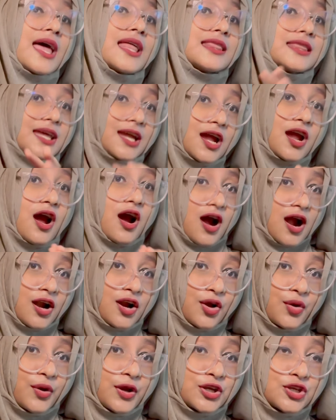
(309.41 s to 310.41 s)
There
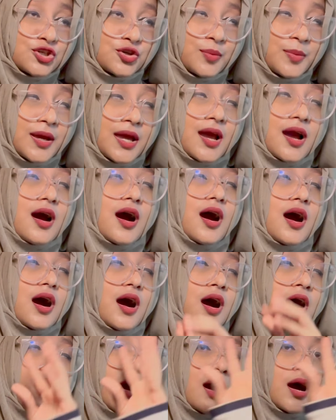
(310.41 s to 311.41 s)
are going to be
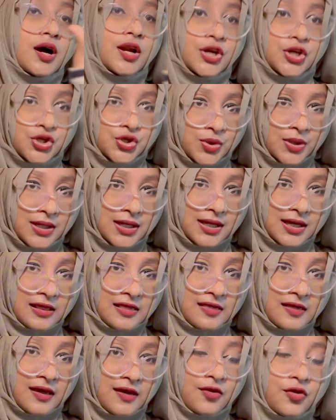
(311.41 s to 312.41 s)
100
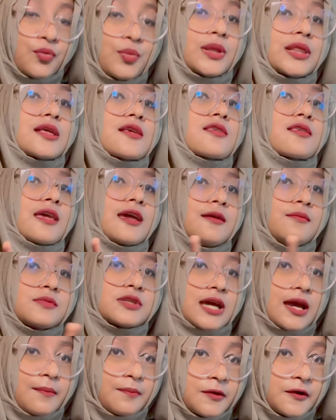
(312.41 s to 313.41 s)
essays with the same
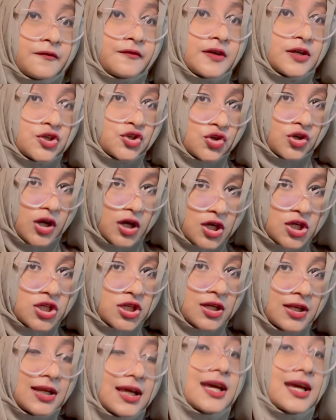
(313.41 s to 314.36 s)
type of introduction.